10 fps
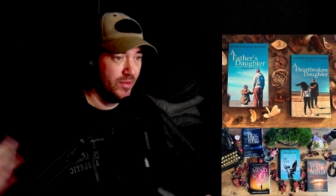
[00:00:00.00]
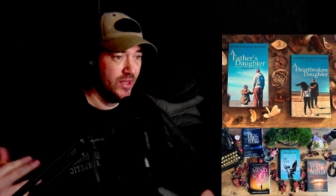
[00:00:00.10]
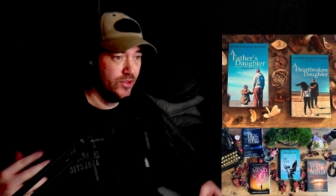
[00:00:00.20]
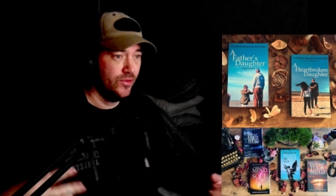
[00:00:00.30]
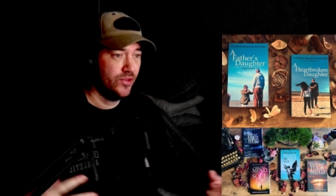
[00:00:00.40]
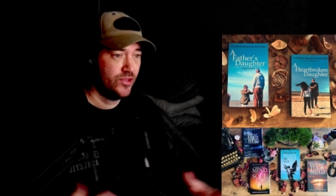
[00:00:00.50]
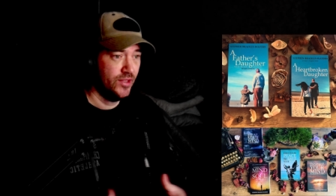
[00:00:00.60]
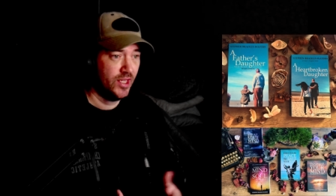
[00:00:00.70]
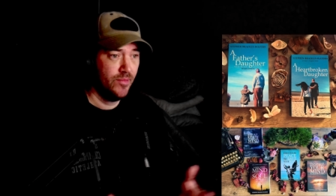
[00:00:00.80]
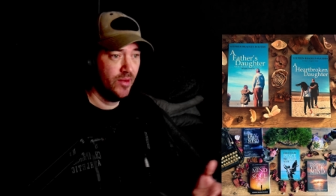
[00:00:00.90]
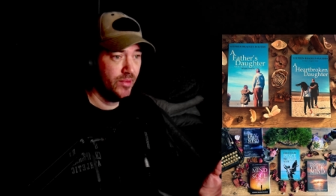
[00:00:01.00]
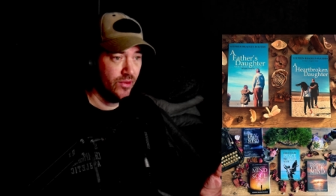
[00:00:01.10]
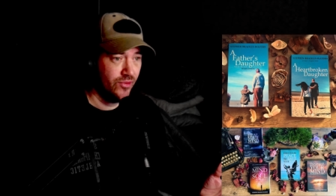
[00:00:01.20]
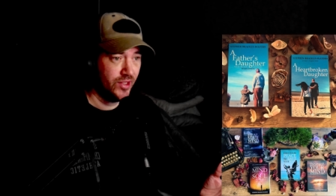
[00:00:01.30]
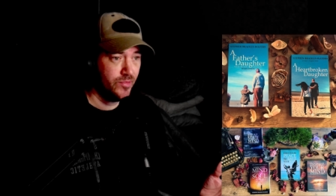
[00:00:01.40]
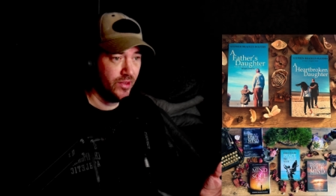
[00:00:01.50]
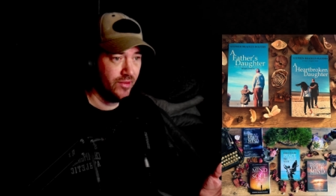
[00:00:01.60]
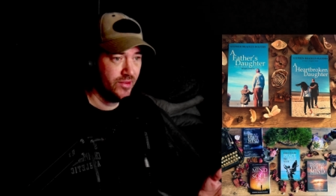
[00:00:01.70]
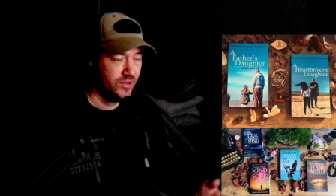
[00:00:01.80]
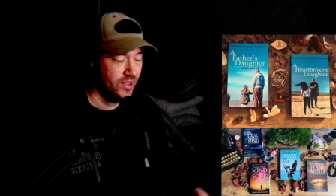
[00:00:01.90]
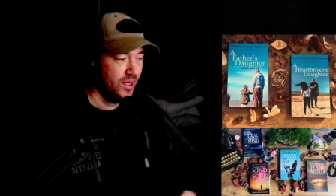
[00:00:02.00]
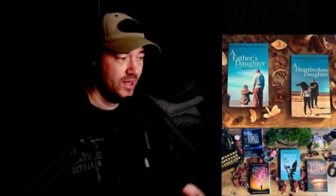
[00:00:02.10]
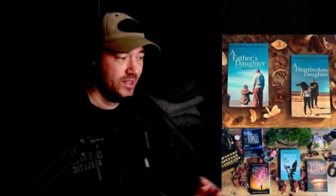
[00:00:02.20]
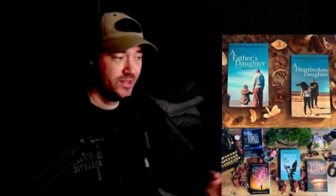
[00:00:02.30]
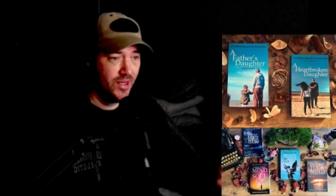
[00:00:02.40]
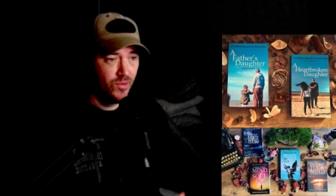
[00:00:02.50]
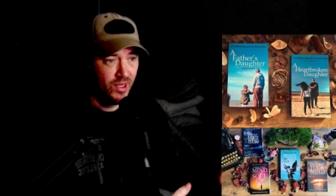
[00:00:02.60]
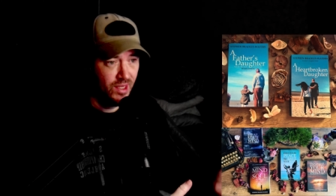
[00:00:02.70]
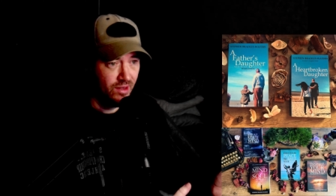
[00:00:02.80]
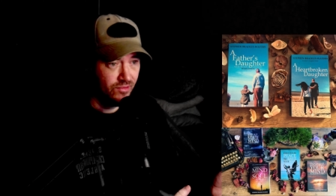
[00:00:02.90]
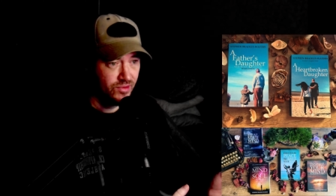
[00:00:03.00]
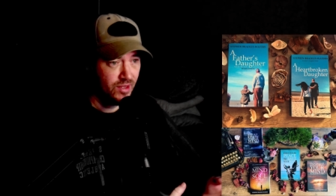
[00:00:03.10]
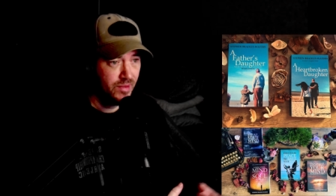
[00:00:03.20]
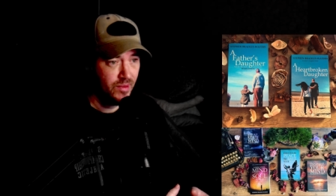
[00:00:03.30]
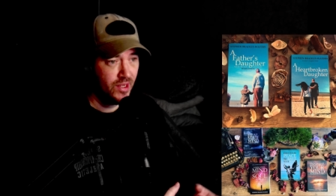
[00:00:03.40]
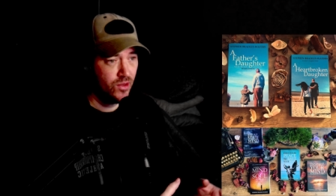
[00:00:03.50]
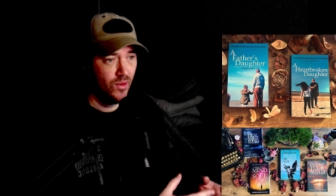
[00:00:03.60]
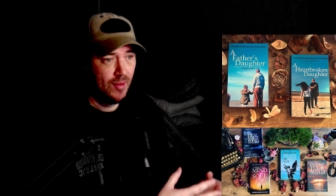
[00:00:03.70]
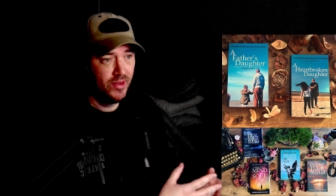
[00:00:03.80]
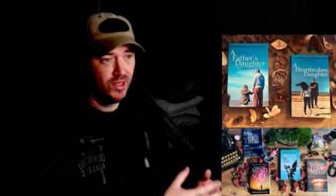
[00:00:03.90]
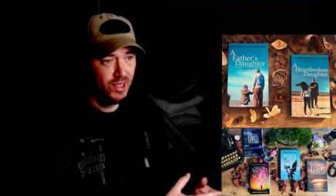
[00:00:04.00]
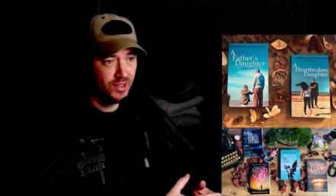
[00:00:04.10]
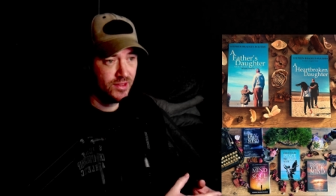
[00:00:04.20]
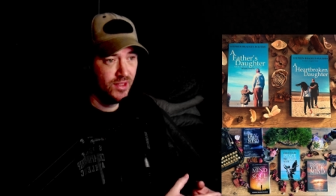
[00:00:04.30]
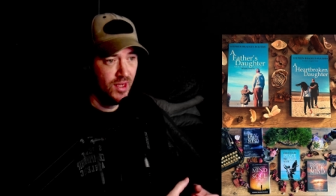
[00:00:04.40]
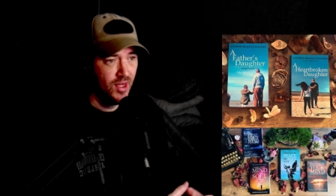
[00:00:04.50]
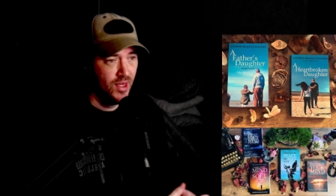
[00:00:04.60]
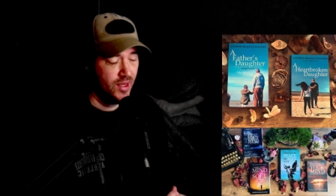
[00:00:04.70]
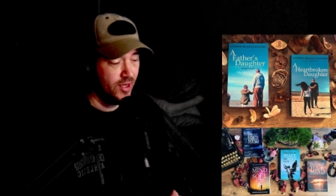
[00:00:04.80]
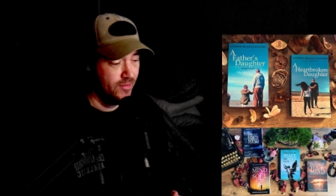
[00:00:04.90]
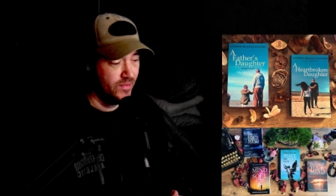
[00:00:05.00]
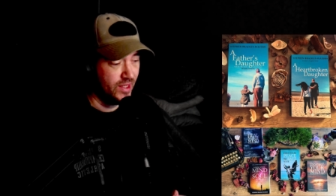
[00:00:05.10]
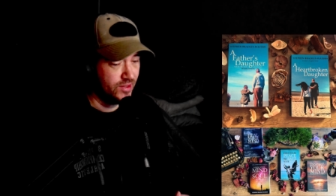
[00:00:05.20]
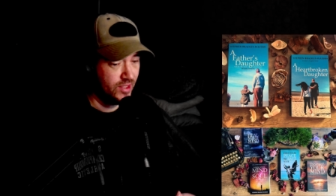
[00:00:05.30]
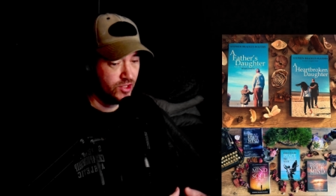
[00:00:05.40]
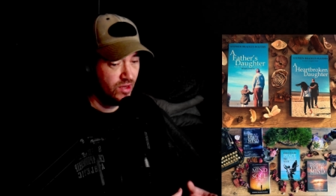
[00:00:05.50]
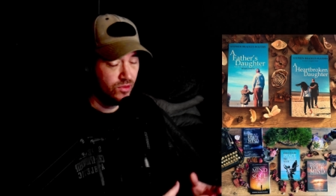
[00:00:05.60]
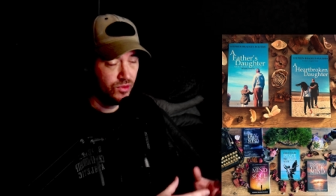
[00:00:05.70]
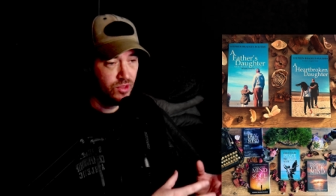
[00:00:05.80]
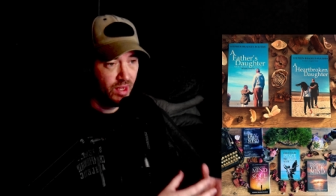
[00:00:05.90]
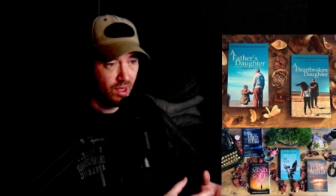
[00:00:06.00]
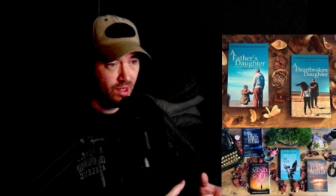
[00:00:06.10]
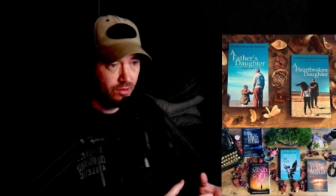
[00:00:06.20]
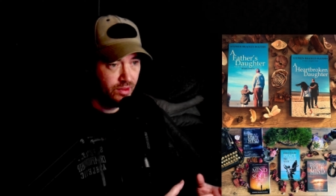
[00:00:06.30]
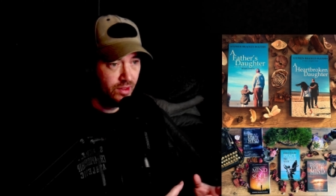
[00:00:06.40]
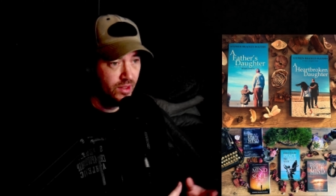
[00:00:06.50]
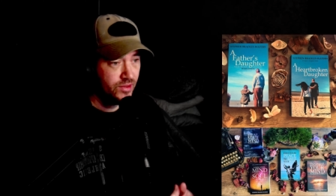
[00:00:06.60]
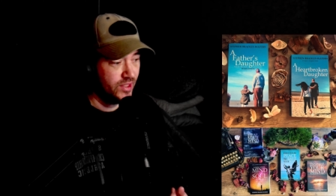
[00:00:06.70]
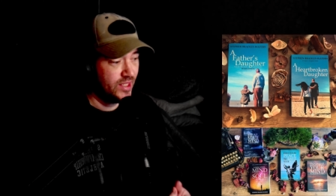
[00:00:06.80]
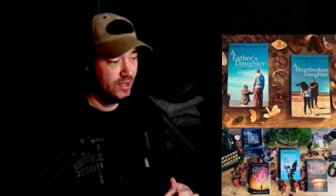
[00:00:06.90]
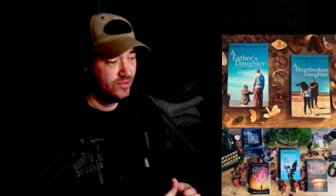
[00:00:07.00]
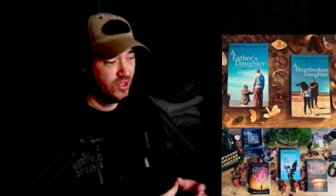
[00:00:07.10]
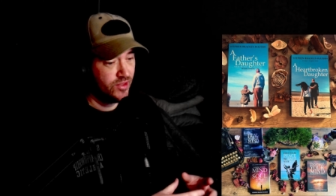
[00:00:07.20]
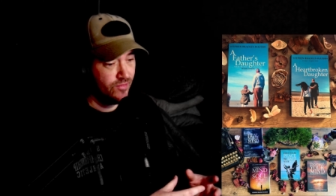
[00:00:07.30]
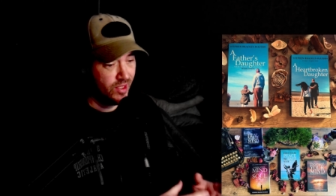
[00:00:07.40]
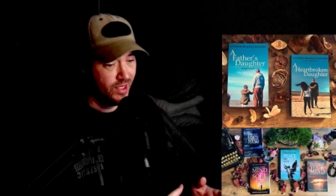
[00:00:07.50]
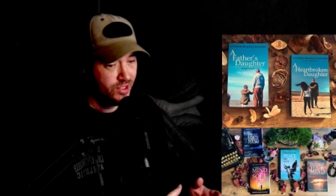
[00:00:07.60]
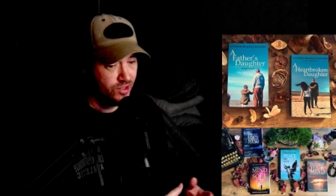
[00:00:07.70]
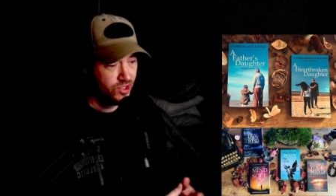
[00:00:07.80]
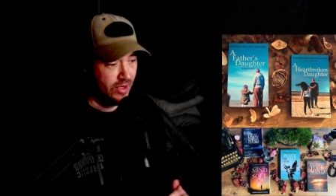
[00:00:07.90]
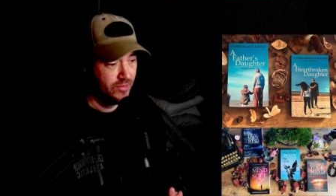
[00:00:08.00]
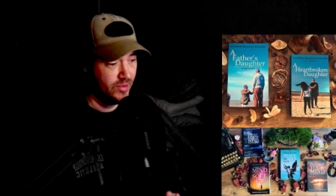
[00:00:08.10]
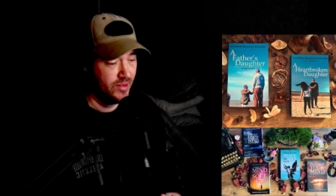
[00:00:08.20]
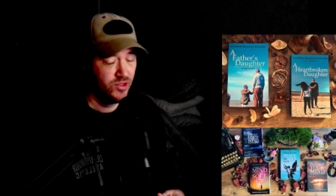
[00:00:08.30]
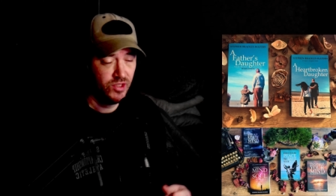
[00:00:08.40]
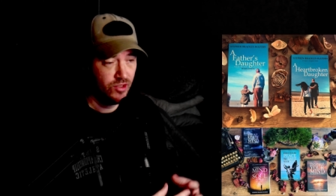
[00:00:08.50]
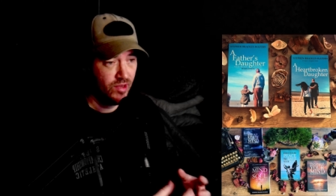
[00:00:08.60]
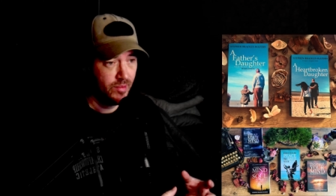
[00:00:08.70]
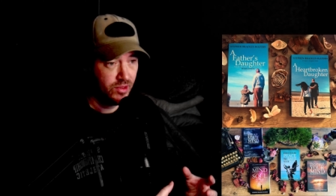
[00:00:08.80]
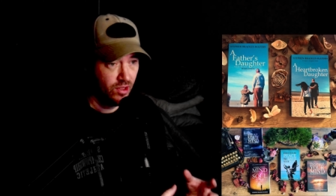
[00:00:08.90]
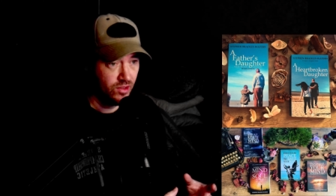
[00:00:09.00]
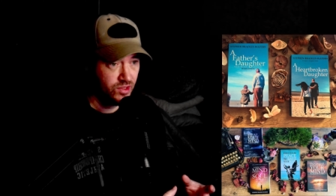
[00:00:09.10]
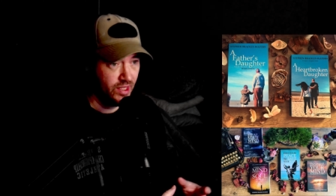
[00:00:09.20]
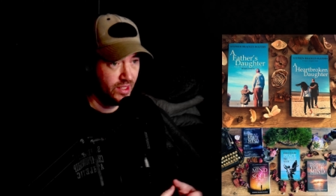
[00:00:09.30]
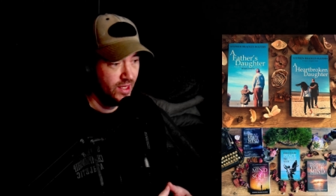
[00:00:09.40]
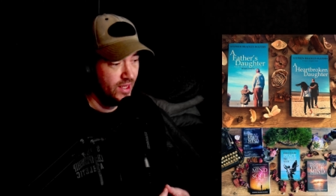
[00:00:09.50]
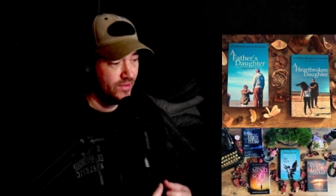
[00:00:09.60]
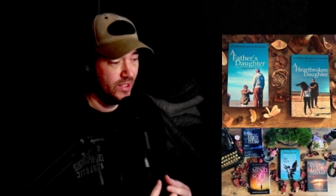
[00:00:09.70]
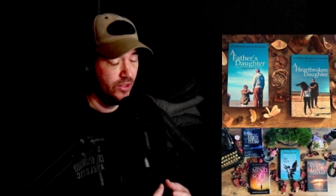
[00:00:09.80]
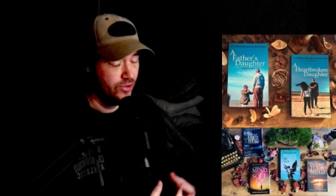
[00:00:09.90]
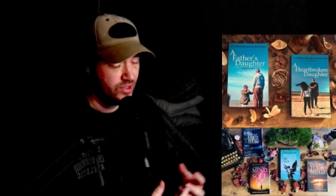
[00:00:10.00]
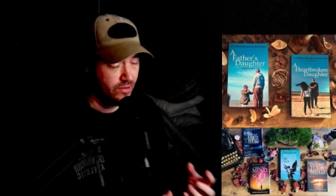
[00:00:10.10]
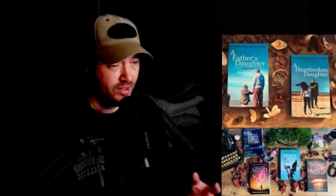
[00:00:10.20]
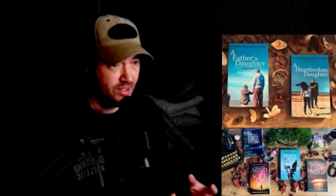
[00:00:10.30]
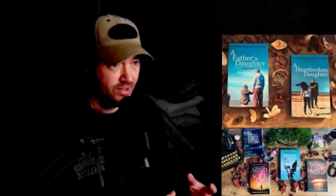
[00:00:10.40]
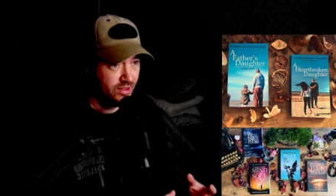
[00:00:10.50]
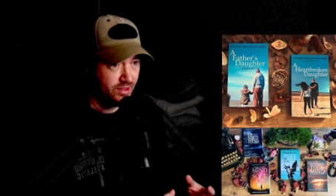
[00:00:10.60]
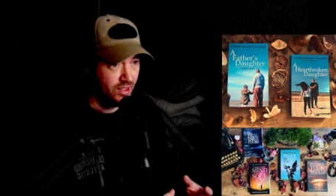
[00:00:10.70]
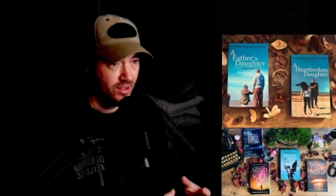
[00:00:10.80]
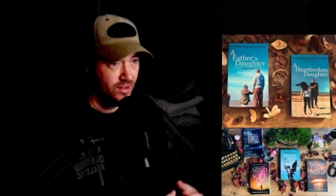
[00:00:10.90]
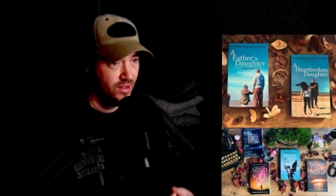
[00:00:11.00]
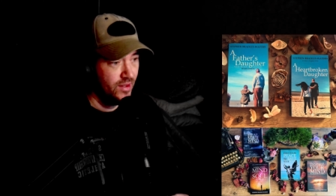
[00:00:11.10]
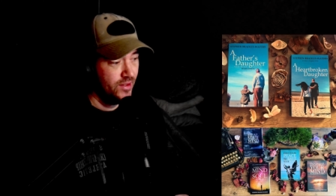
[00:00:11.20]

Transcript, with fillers: But in unison, it can be a beautiful experience. Same way, love. Some people get caught up in lust. Um, they get they struggle to be alone, so they get themselves in relationships where it's just incredibly toxic. They lose their identity.